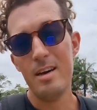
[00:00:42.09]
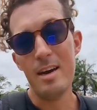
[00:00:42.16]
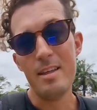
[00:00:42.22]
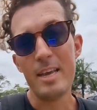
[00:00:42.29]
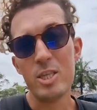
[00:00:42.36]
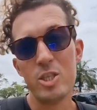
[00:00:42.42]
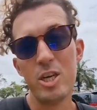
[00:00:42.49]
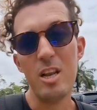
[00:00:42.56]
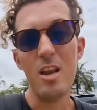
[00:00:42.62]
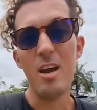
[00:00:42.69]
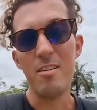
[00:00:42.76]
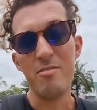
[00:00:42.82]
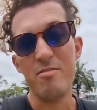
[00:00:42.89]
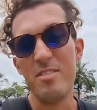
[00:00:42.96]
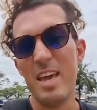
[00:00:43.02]
and actually a lot
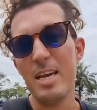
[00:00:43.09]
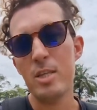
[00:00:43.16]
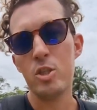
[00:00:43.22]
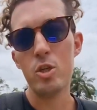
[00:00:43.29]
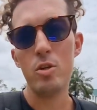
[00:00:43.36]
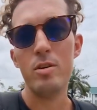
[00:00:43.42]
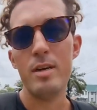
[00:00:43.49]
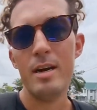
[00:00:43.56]
of nature,